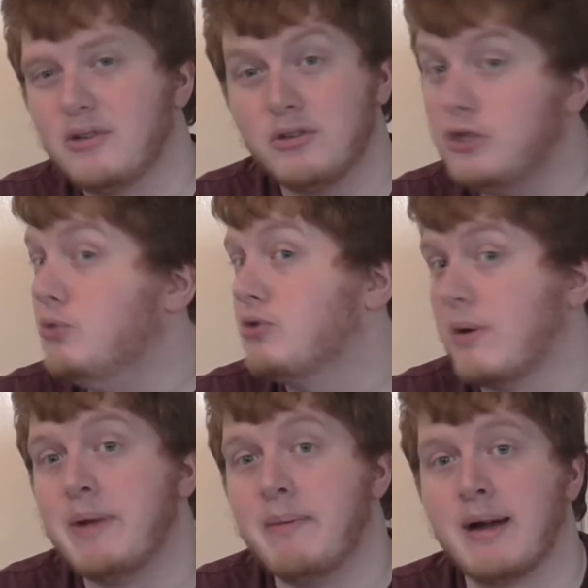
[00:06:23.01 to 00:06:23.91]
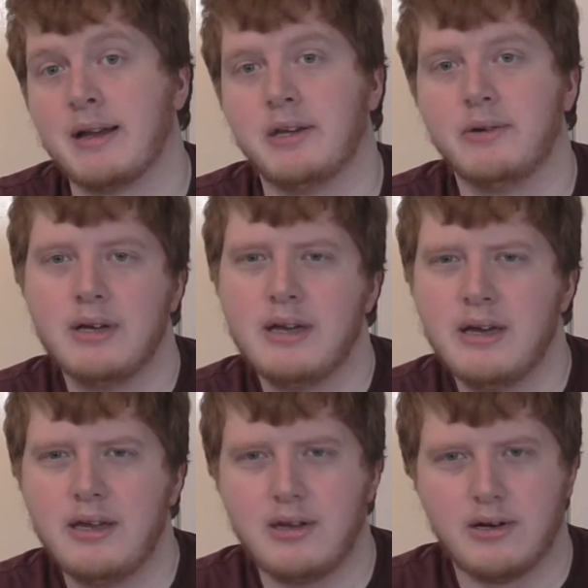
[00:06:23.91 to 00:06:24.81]
Not too scripted, mind you.
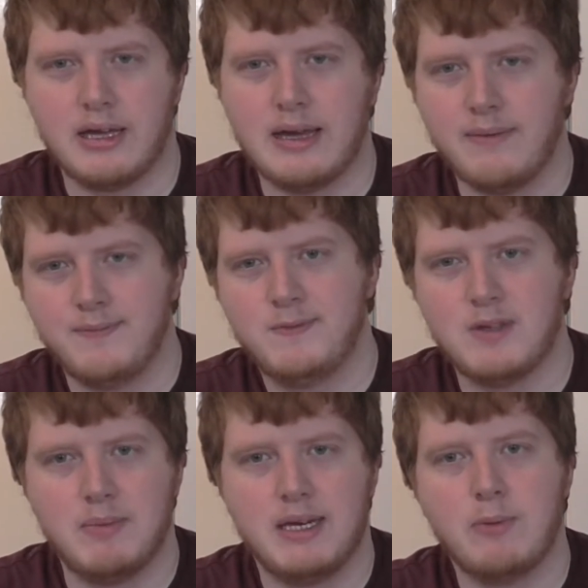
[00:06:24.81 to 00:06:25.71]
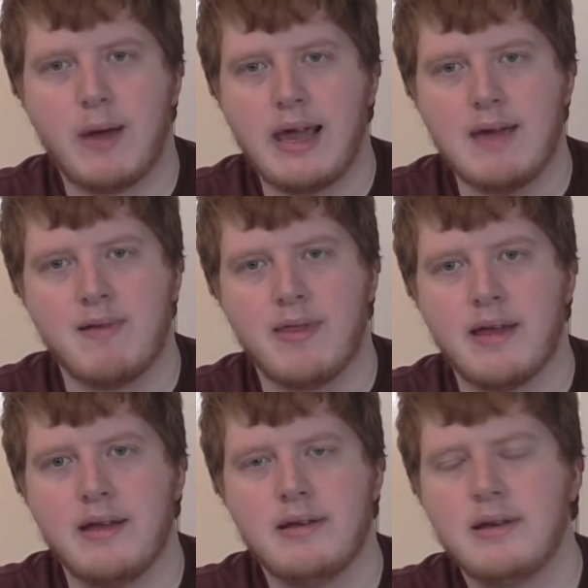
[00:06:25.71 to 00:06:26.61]
You've got to keep some leeway here and
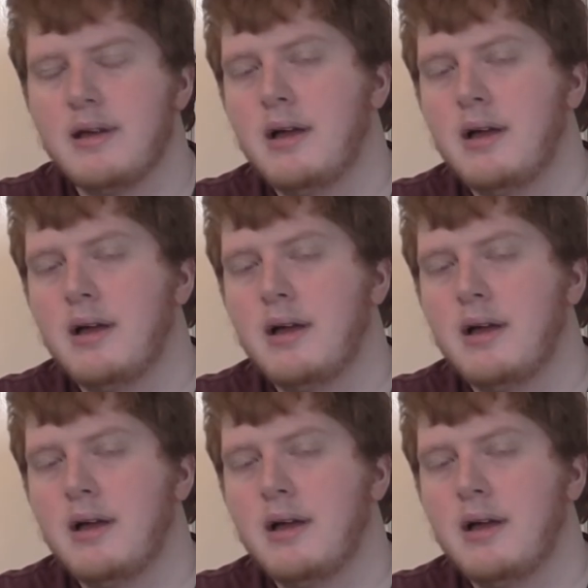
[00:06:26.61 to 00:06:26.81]
there.